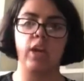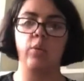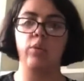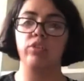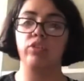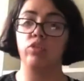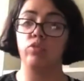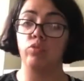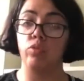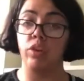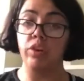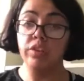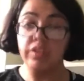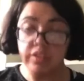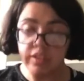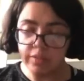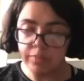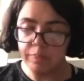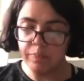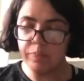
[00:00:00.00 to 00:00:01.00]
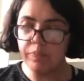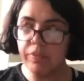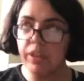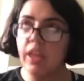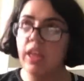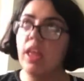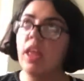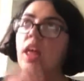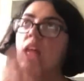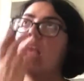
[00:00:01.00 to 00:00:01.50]
I went to Ross,
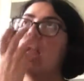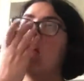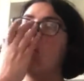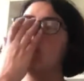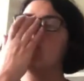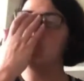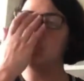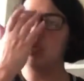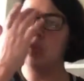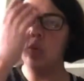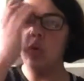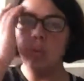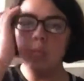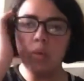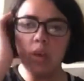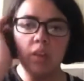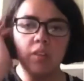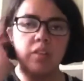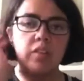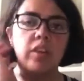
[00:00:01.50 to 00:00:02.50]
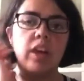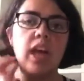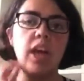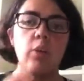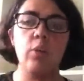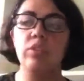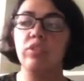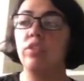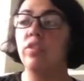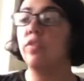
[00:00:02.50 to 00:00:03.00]
I went to Walmart, I
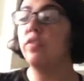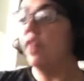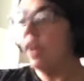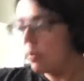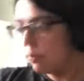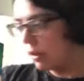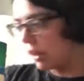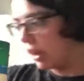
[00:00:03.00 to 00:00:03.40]
went to Five